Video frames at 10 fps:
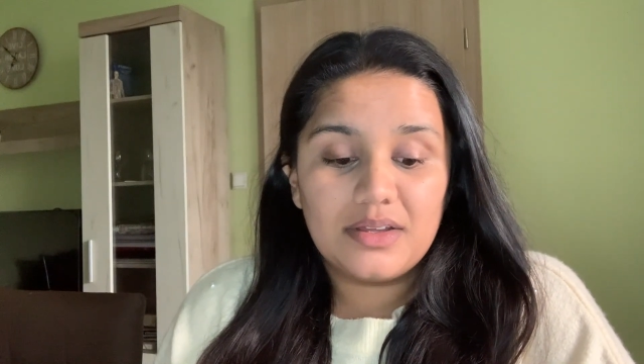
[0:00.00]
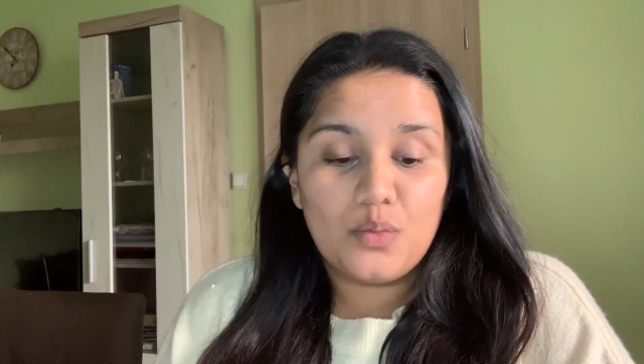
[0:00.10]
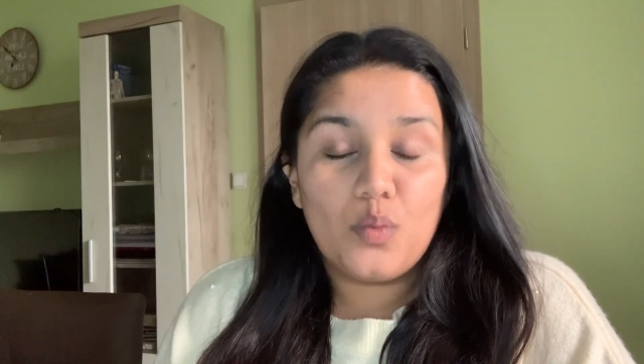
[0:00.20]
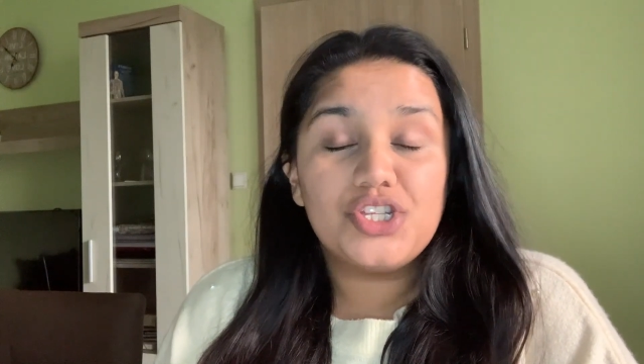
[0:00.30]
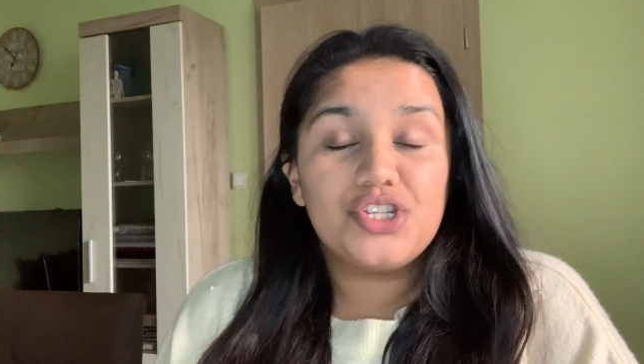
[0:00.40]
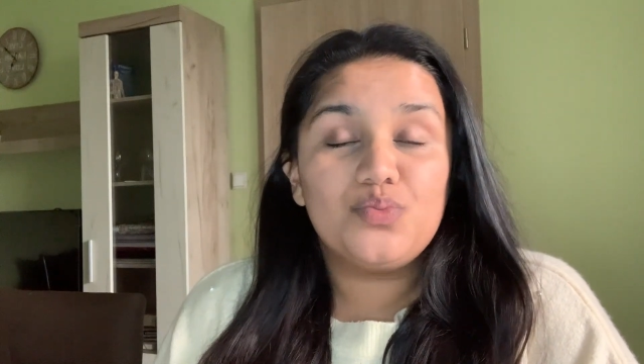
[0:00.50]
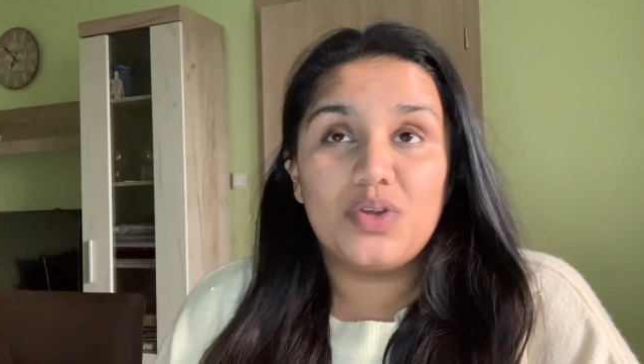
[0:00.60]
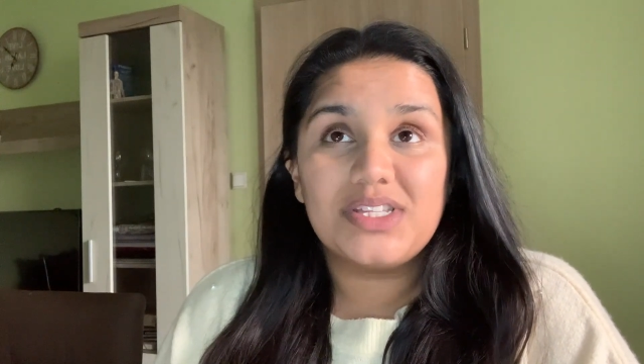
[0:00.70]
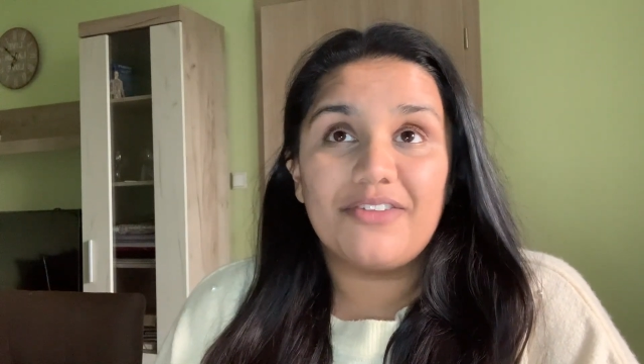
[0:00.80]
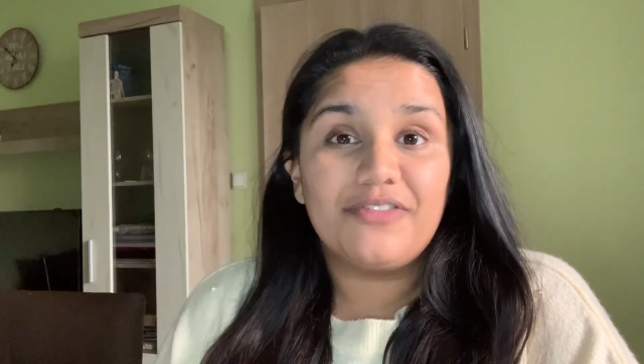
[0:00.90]

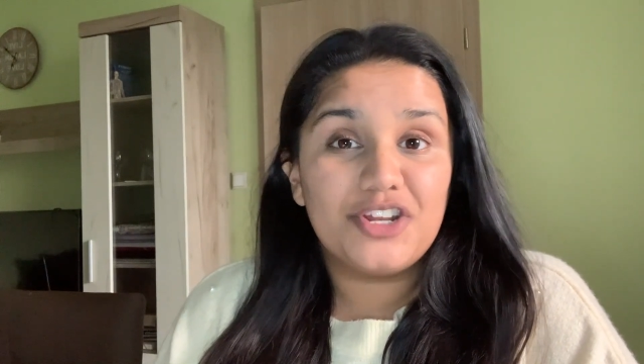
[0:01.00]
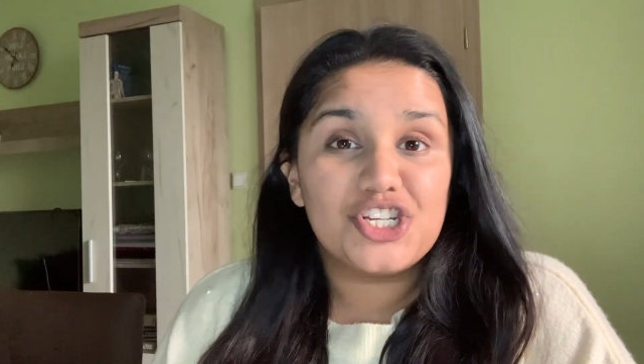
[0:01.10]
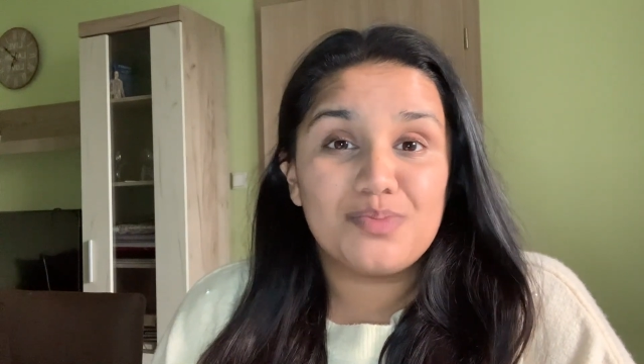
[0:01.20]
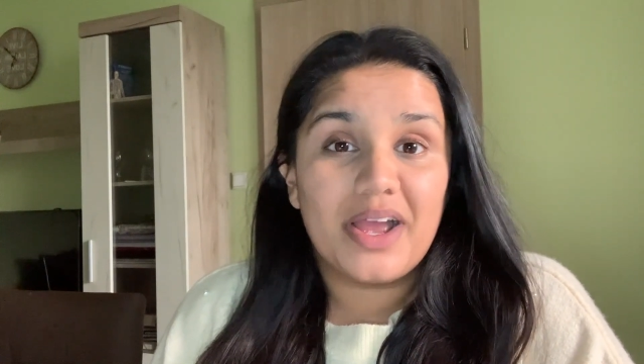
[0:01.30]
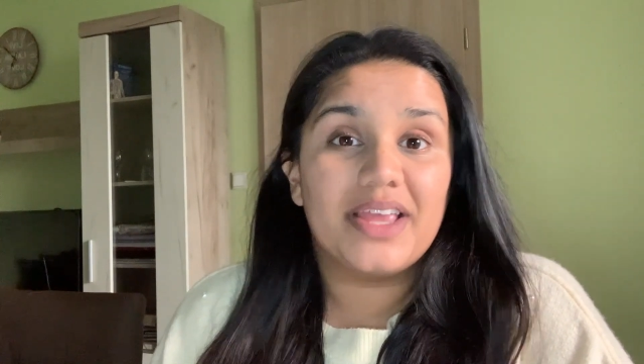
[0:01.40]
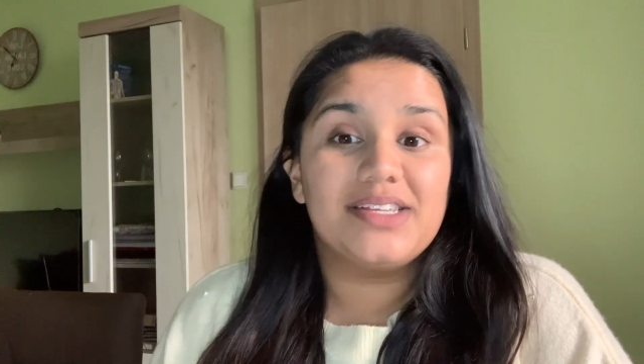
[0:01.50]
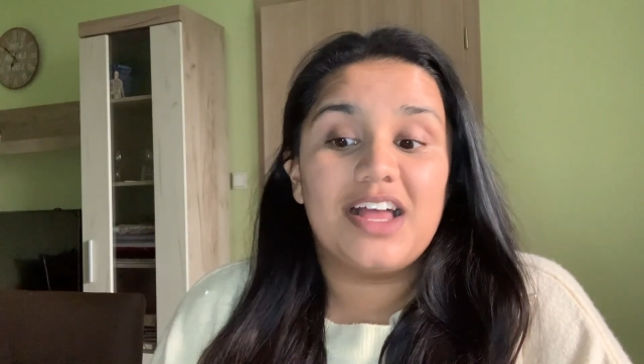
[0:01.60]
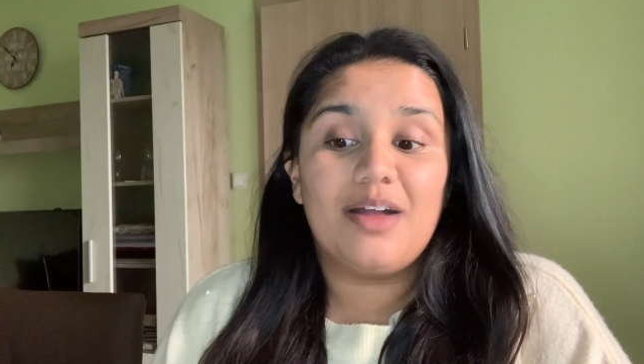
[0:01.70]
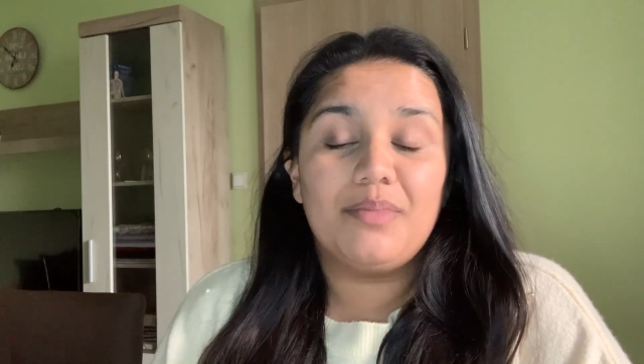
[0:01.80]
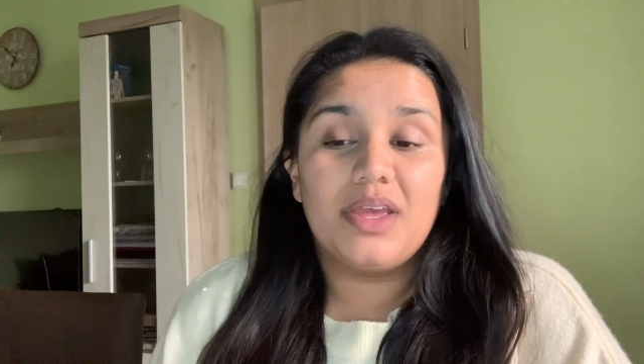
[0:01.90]
once I finished my
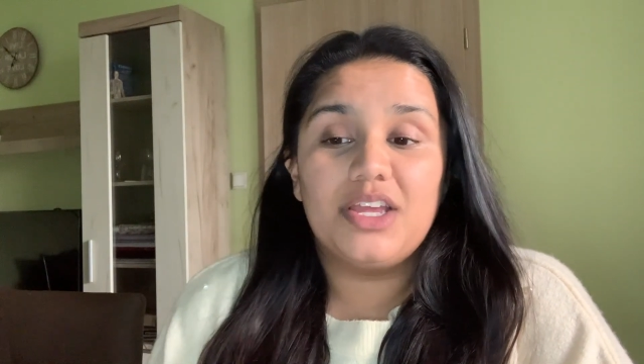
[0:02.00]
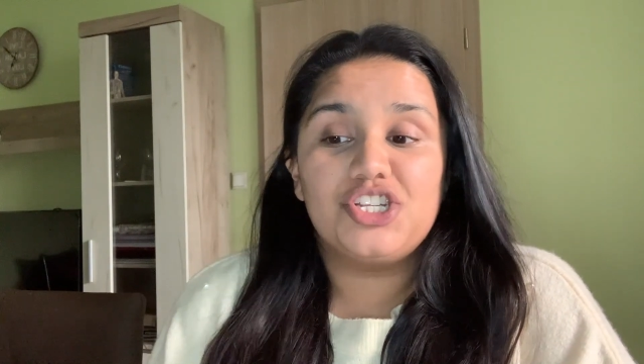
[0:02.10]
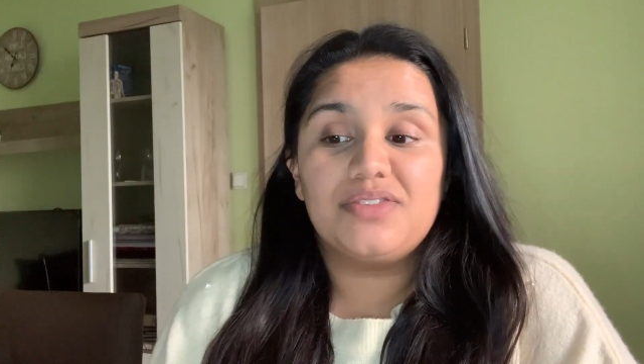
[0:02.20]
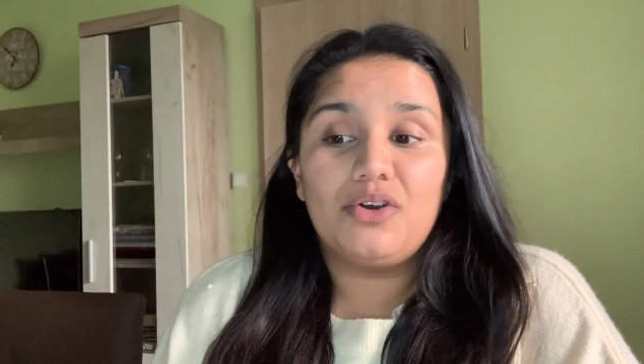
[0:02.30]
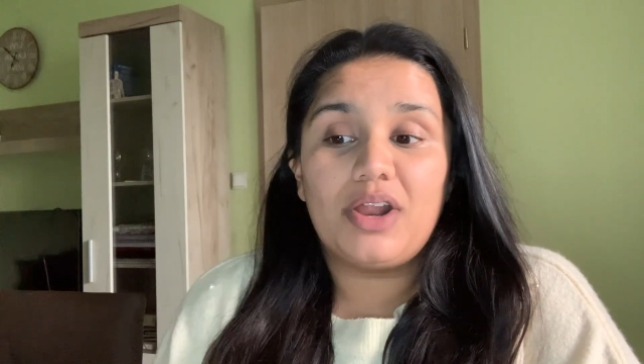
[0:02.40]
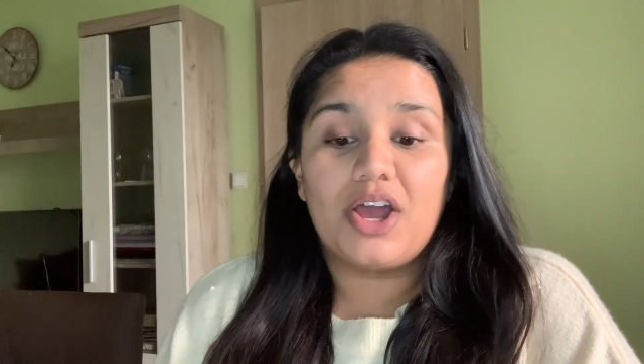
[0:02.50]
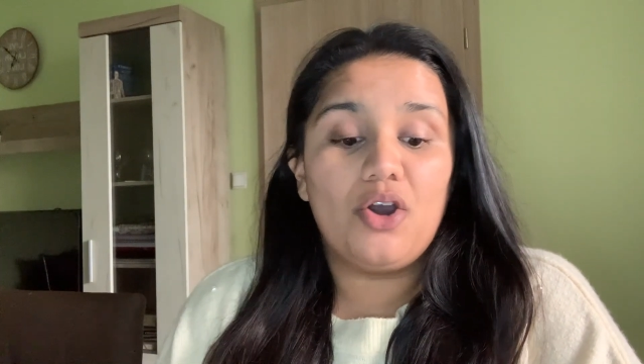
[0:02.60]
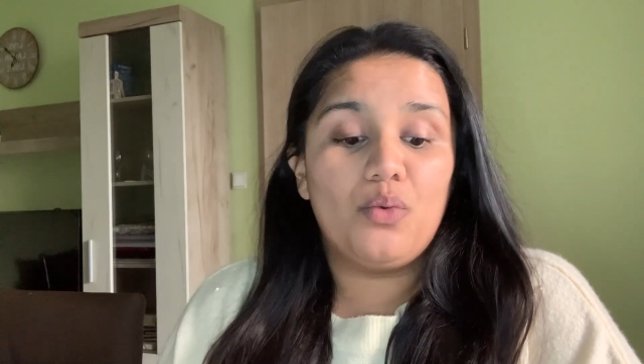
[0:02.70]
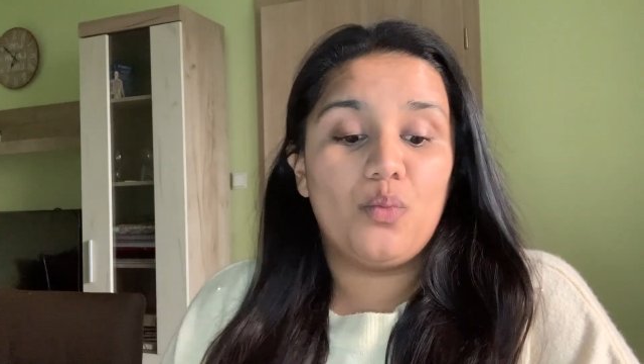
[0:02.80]
exam, it just felt like a hot